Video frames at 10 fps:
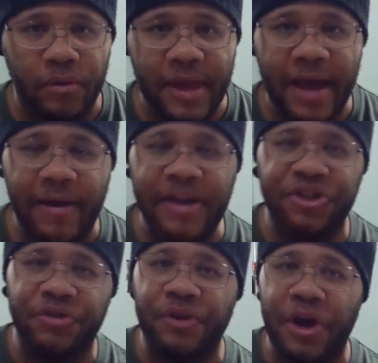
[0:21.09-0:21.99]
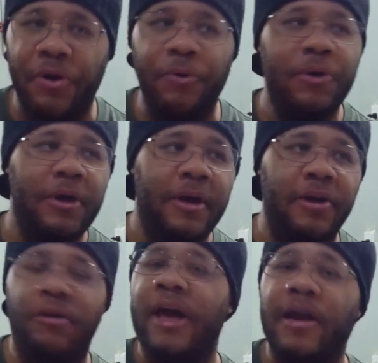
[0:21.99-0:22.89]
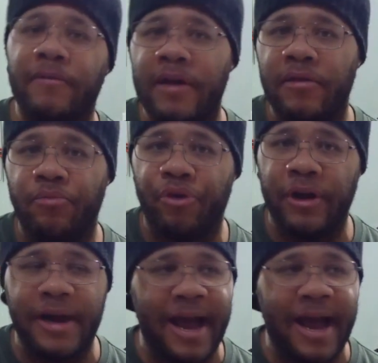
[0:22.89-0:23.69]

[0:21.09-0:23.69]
Now, as you know, I do a lot of resin printing.